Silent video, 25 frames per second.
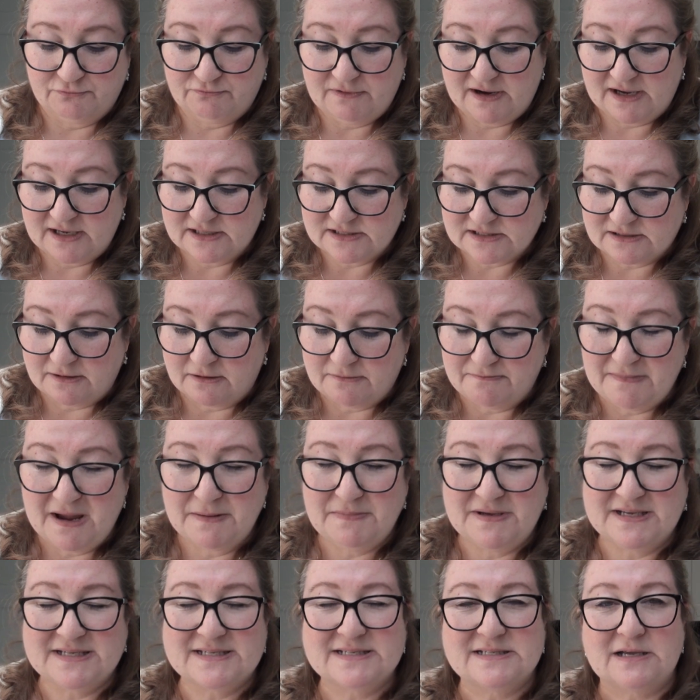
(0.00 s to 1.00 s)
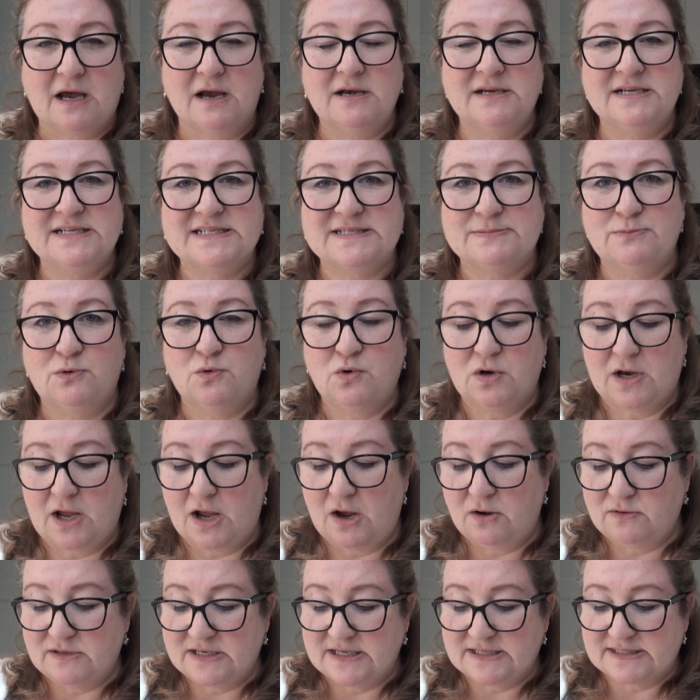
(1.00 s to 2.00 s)
red are maybe slightly smaller,
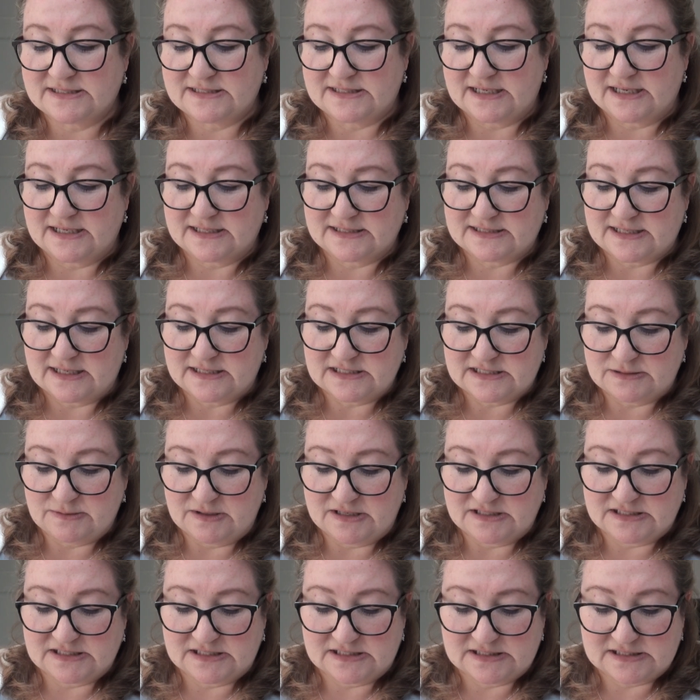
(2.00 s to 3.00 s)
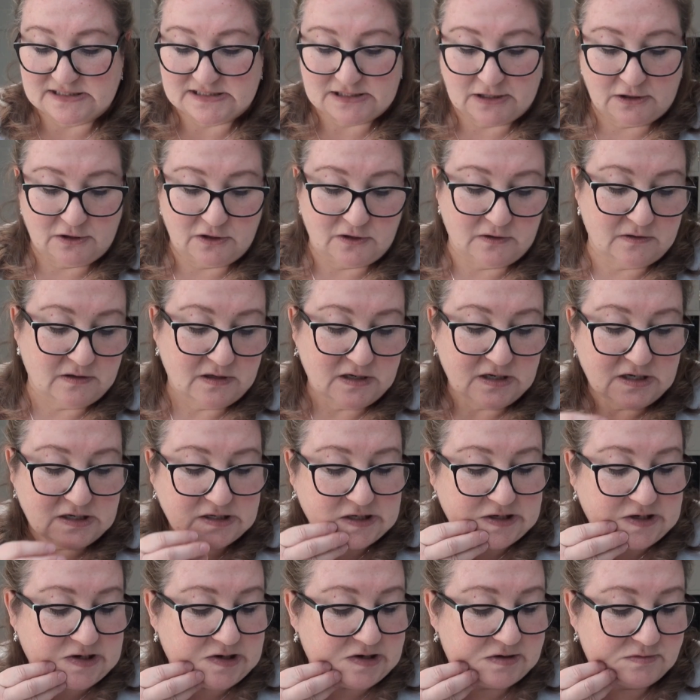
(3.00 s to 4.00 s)
only 6 centimetres, so
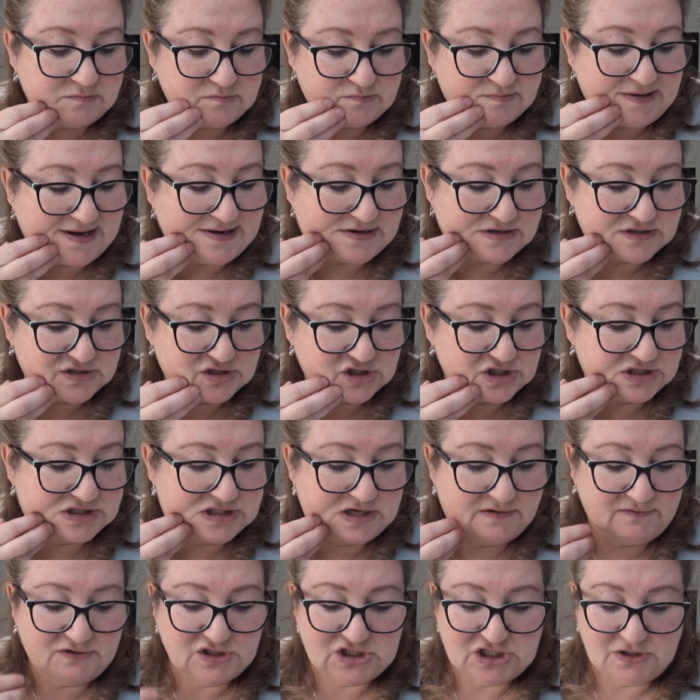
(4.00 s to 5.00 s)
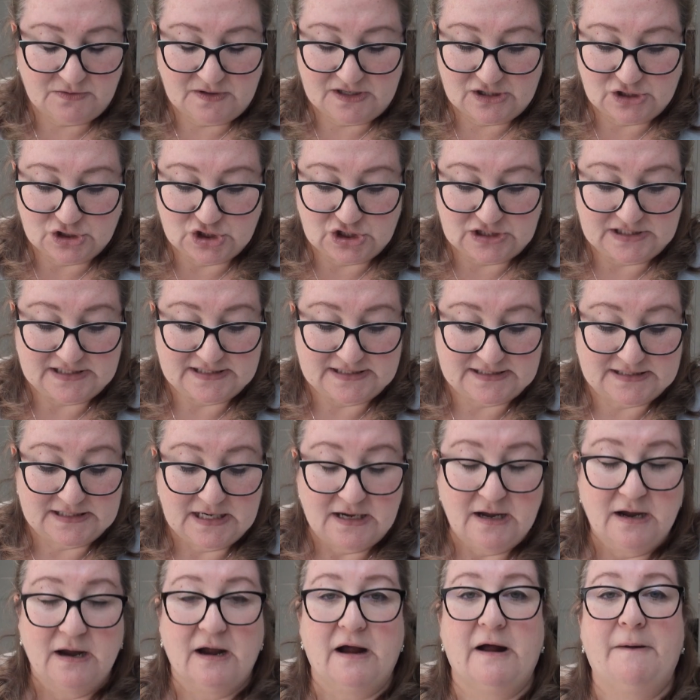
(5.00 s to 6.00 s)
about just over 2 inches.
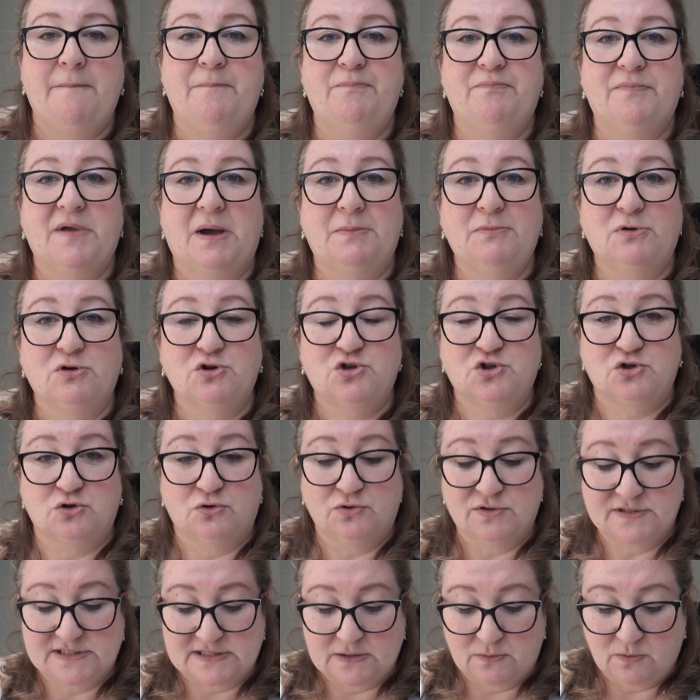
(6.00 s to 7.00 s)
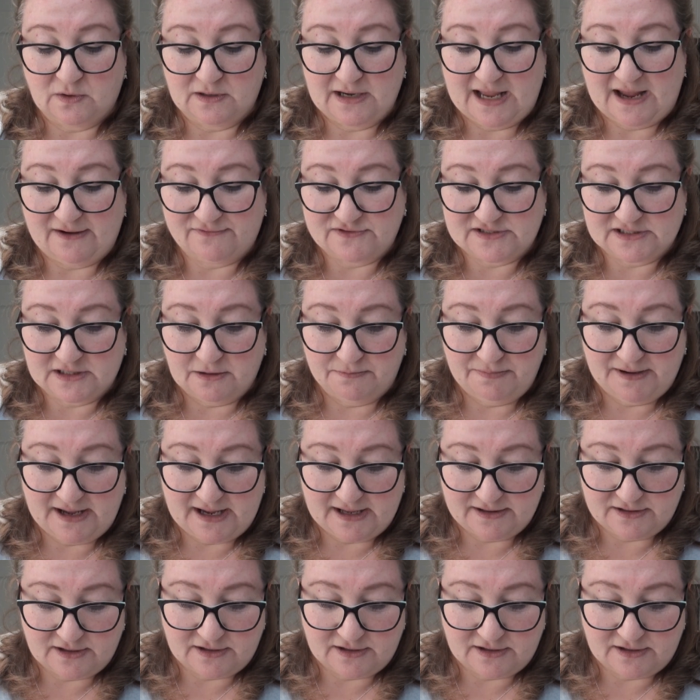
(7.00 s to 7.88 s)
I'm not sure, so we'll have to compare